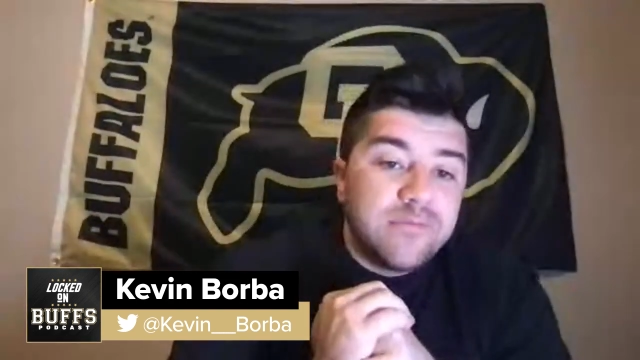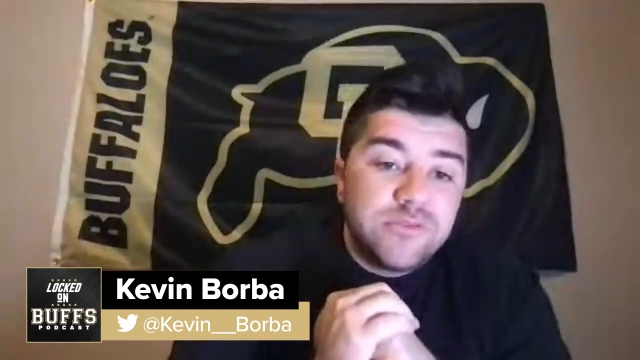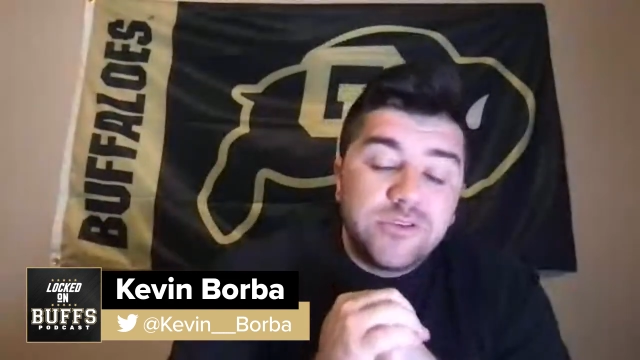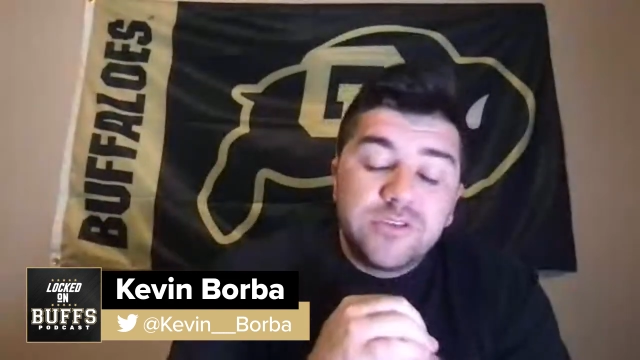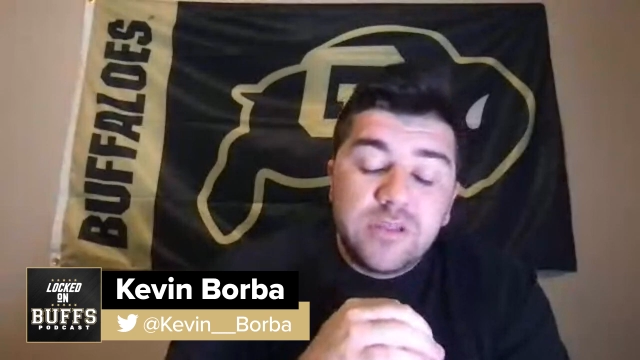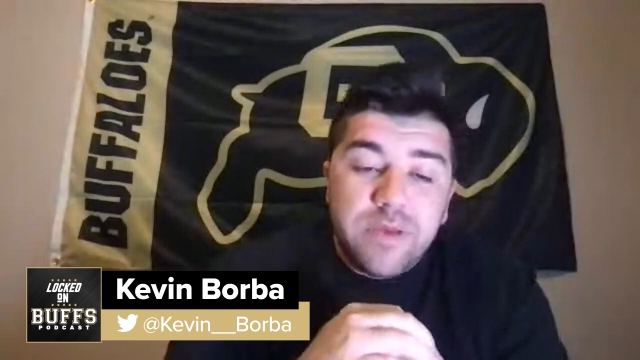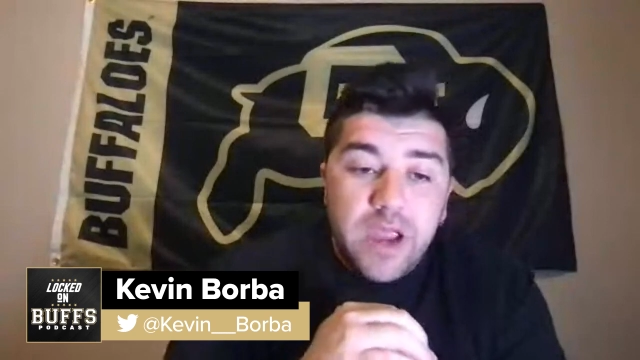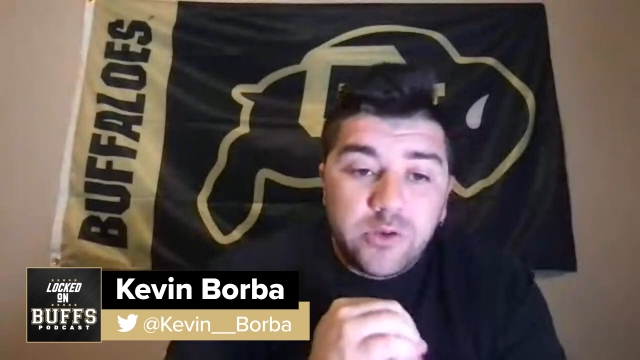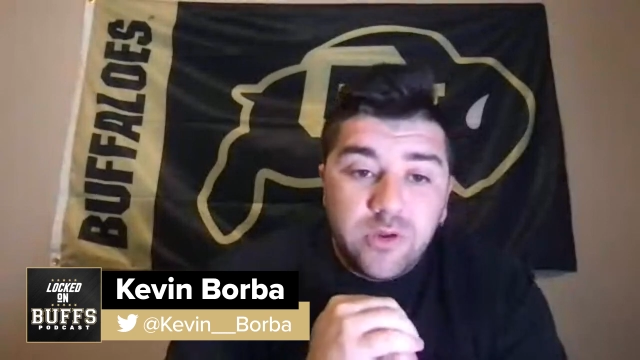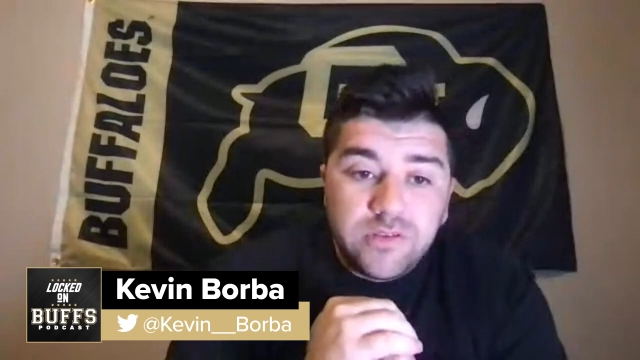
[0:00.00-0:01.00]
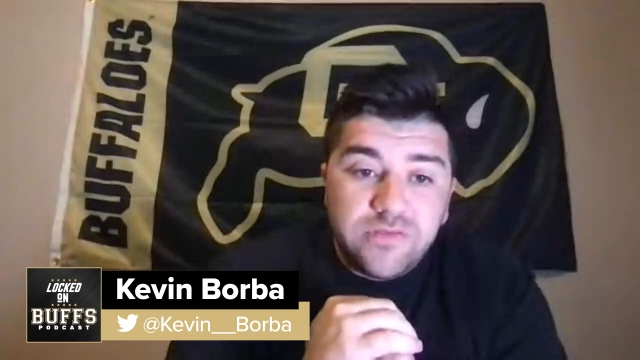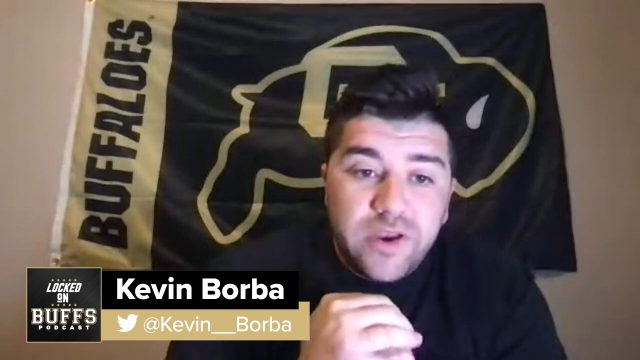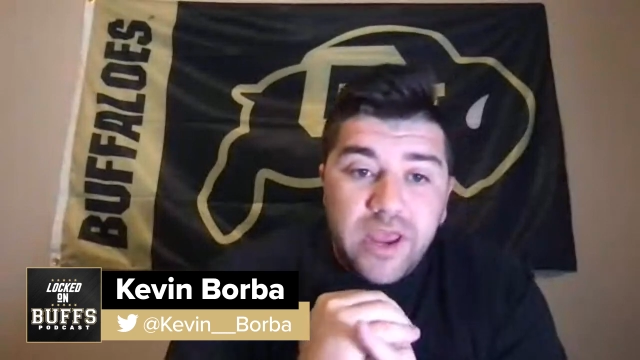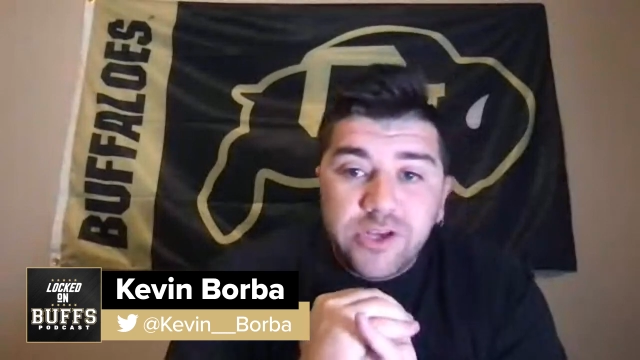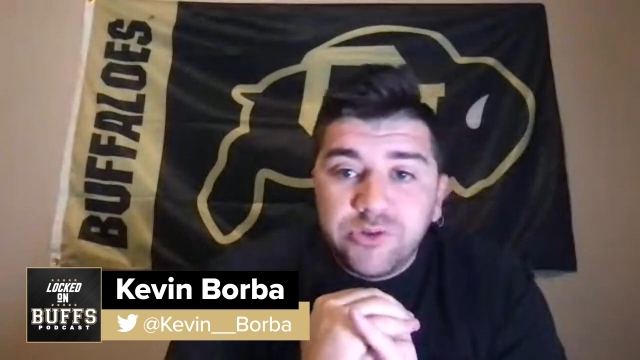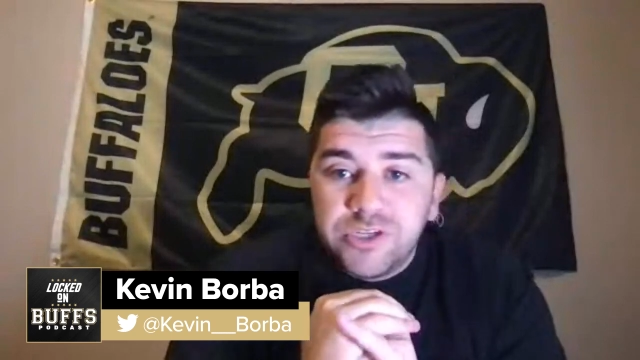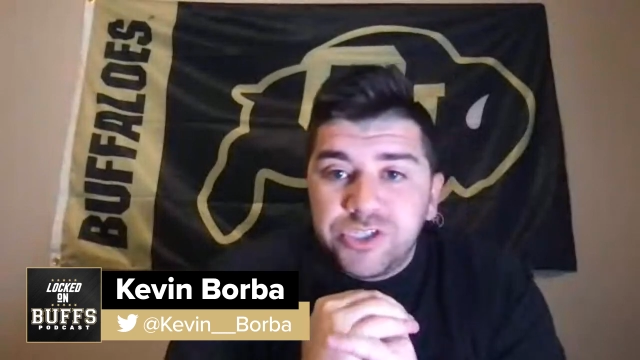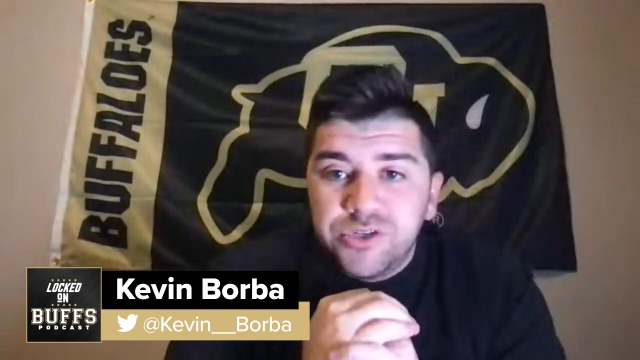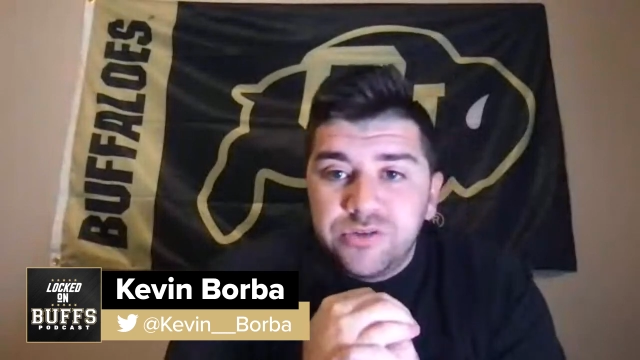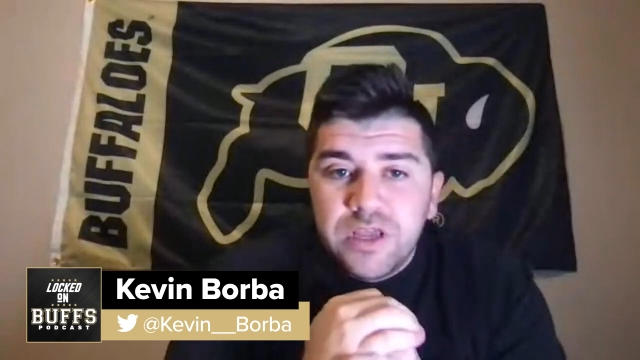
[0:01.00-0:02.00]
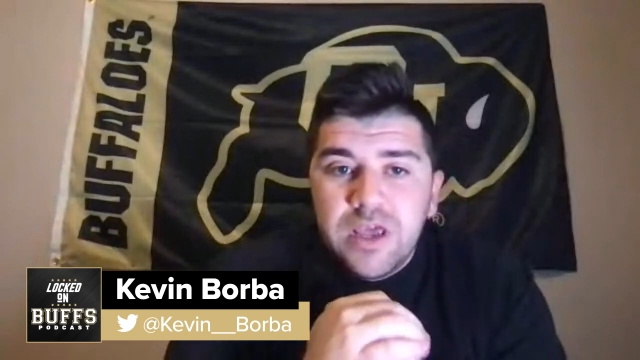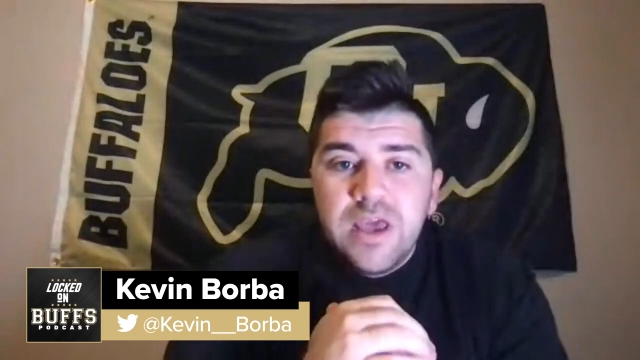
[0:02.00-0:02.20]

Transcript: due to the Pac-12's financial issues.